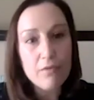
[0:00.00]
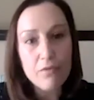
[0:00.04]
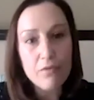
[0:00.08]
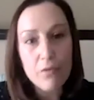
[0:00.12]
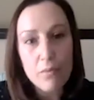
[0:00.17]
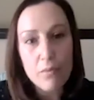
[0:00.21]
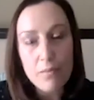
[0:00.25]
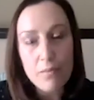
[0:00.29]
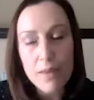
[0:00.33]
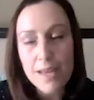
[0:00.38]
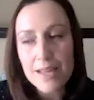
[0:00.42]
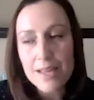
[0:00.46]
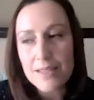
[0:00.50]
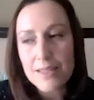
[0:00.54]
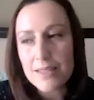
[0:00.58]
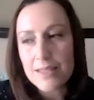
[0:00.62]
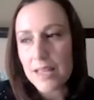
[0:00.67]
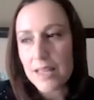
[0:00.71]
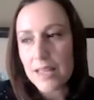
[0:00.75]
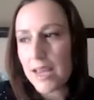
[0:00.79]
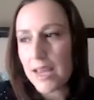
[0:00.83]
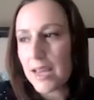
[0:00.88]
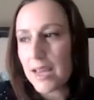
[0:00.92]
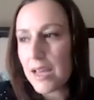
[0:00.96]
for me, it's
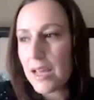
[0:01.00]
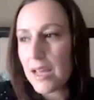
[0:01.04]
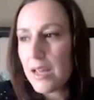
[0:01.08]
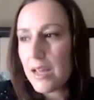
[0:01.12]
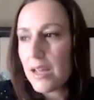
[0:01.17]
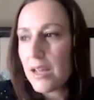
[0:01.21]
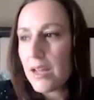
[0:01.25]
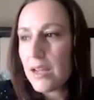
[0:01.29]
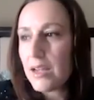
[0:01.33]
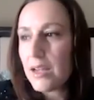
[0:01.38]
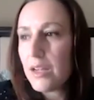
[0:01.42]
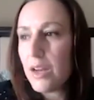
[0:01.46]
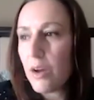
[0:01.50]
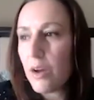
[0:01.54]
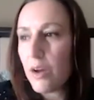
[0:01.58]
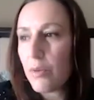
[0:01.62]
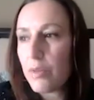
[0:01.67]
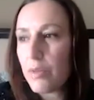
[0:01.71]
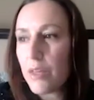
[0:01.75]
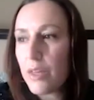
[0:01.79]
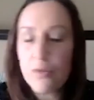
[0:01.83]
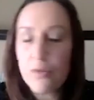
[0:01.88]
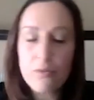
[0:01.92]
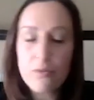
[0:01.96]
like,
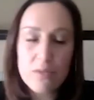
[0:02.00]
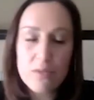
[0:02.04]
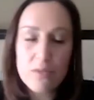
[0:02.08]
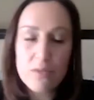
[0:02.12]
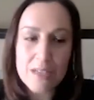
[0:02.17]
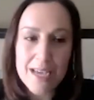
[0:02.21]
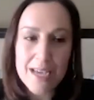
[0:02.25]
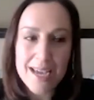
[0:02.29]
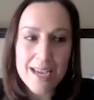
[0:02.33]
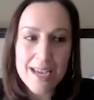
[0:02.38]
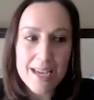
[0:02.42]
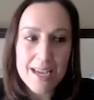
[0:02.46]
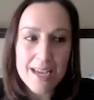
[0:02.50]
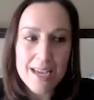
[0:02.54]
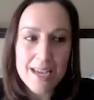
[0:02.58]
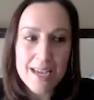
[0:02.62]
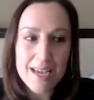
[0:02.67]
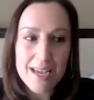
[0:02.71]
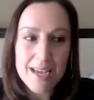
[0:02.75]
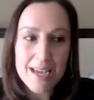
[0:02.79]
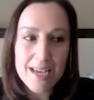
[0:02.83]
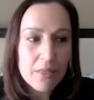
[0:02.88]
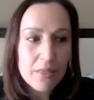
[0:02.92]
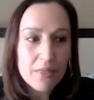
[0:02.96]
the other day
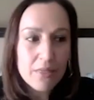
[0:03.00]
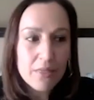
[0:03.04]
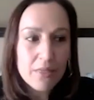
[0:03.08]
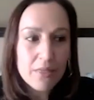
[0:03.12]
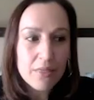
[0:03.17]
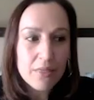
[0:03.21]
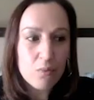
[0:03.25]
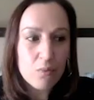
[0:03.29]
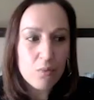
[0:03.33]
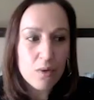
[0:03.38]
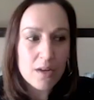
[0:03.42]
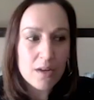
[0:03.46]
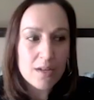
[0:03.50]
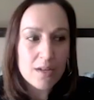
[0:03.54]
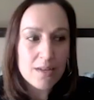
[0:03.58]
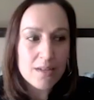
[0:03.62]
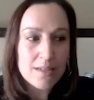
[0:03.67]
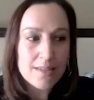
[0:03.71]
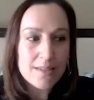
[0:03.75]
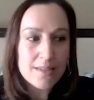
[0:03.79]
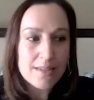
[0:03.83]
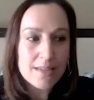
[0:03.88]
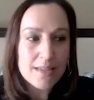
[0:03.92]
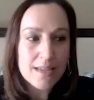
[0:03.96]
there
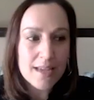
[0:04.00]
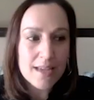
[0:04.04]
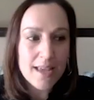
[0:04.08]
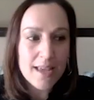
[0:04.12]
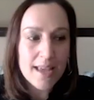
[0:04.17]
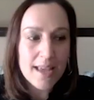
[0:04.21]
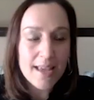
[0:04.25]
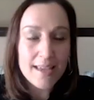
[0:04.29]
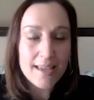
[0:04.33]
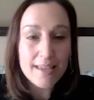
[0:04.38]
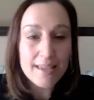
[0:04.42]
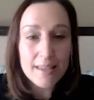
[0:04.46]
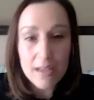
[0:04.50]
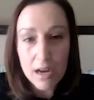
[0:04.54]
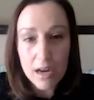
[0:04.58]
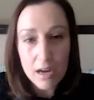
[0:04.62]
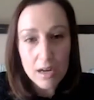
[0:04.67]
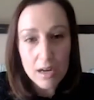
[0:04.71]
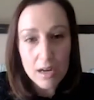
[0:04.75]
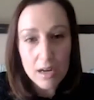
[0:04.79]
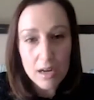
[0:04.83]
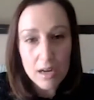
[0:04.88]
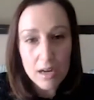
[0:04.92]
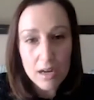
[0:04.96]
was a
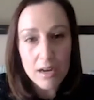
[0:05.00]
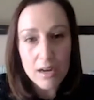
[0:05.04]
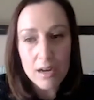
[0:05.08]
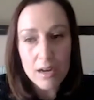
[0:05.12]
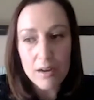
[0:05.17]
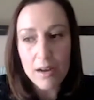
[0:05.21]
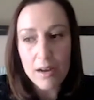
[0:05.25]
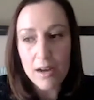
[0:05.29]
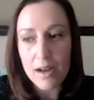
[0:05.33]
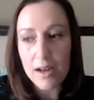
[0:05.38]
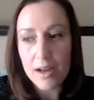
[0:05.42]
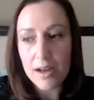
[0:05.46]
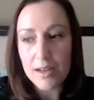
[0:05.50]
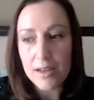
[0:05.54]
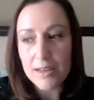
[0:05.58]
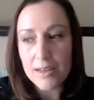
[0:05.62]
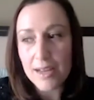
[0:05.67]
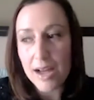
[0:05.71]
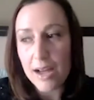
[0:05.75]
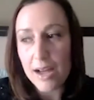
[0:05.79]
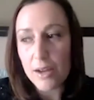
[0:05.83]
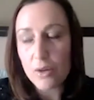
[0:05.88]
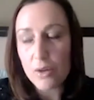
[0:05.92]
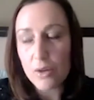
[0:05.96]
young
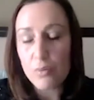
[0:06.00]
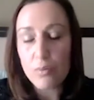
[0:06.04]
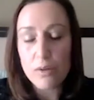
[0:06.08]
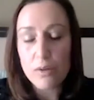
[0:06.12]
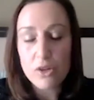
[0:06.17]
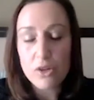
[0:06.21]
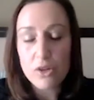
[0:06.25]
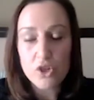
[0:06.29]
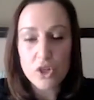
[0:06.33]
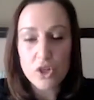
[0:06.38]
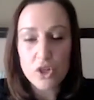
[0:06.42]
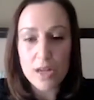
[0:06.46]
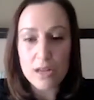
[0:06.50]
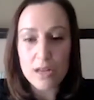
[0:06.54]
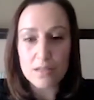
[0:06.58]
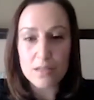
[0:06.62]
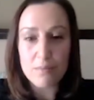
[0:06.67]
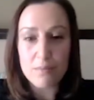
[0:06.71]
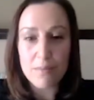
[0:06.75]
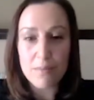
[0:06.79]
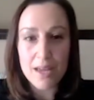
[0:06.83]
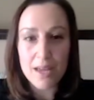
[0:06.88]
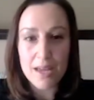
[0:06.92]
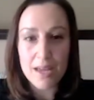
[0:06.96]
guy who reached out
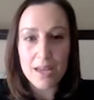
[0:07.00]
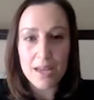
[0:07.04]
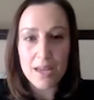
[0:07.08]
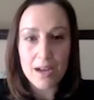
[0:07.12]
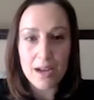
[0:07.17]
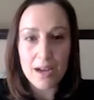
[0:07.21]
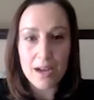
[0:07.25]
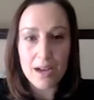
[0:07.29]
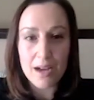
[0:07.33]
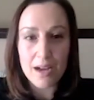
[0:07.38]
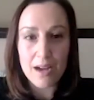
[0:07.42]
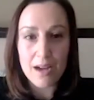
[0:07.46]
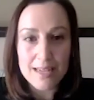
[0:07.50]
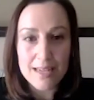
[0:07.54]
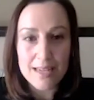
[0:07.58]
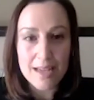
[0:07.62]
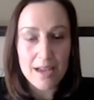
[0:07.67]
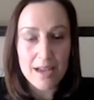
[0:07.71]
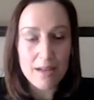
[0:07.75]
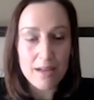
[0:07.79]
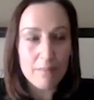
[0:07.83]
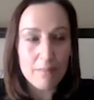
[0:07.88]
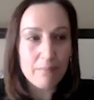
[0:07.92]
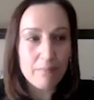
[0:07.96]
to me on
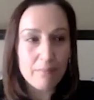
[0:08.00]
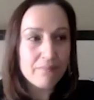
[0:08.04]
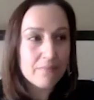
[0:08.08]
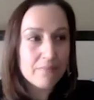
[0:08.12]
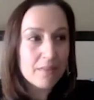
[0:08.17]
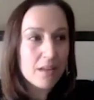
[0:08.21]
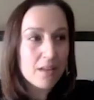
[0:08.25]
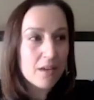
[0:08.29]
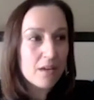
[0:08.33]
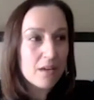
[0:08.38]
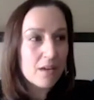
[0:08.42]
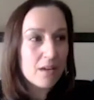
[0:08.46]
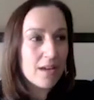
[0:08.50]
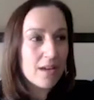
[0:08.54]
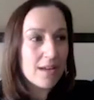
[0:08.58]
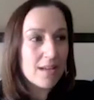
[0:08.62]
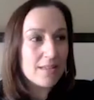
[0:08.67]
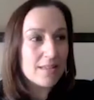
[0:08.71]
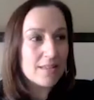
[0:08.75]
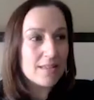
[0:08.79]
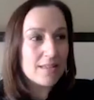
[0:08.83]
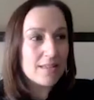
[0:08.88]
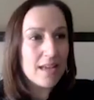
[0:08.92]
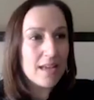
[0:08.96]
DM
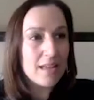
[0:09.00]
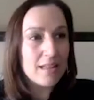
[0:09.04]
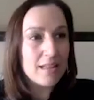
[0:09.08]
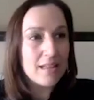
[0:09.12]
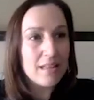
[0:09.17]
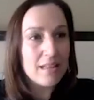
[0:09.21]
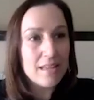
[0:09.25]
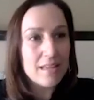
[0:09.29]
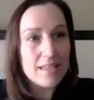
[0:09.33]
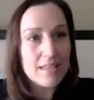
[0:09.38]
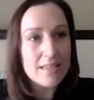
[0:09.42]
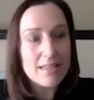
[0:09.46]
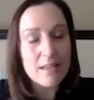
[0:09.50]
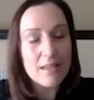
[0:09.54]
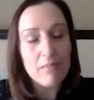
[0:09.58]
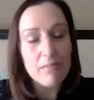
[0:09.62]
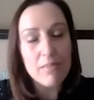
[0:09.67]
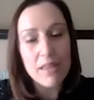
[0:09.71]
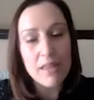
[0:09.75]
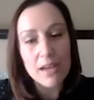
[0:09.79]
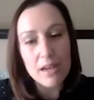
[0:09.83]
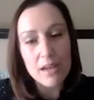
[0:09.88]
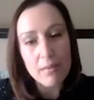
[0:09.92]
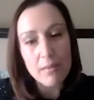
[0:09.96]
and said, Liz, I'm
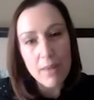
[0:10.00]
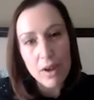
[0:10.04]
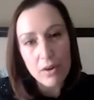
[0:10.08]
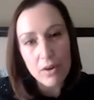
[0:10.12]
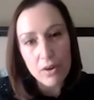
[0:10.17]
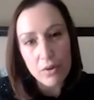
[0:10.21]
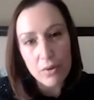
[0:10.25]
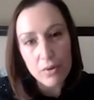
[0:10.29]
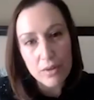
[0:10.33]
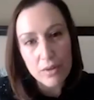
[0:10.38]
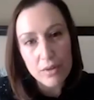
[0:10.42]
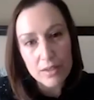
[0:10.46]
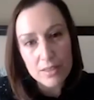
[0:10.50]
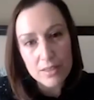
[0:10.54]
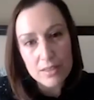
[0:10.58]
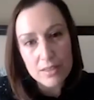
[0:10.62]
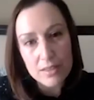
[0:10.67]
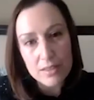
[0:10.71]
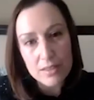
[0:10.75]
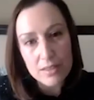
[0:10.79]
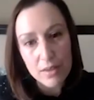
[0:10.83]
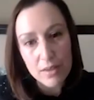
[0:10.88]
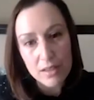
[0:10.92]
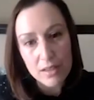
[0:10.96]
thinking about going
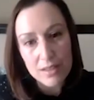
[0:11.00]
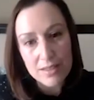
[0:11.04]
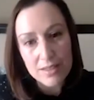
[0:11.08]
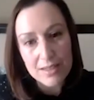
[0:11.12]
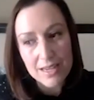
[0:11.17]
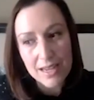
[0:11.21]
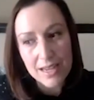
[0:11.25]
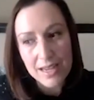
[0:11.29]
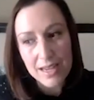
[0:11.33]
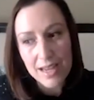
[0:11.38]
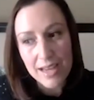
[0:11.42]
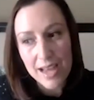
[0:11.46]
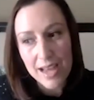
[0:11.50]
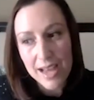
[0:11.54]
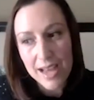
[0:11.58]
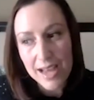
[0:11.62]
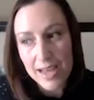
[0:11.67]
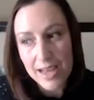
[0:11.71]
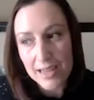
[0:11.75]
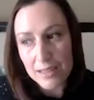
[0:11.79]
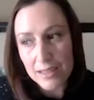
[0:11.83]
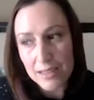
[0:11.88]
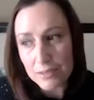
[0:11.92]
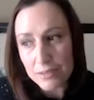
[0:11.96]
into real estate.
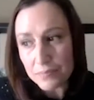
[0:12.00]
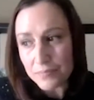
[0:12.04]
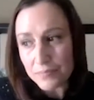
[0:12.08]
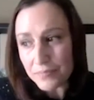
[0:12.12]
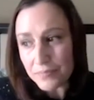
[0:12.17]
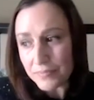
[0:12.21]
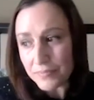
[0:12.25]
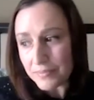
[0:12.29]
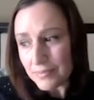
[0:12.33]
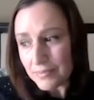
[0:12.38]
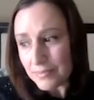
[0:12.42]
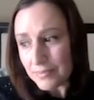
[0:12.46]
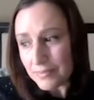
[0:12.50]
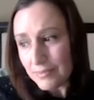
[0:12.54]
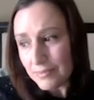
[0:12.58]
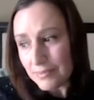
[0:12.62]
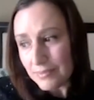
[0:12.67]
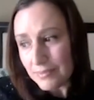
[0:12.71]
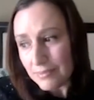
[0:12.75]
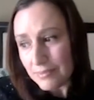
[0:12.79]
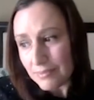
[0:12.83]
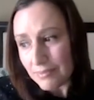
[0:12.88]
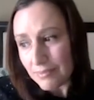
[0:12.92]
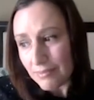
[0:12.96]
And
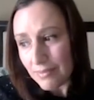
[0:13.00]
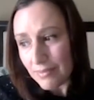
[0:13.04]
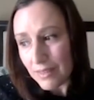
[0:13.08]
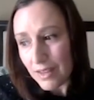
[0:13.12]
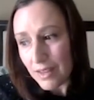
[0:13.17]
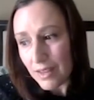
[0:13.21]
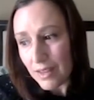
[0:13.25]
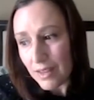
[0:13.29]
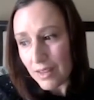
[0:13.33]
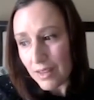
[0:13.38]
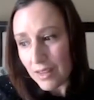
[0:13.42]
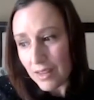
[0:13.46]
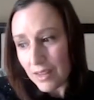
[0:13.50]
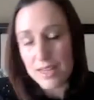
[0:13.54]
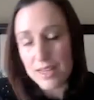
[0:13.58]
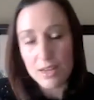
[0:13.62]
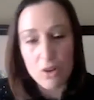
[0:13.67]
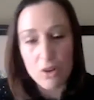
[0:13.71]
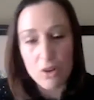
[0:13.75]
I said,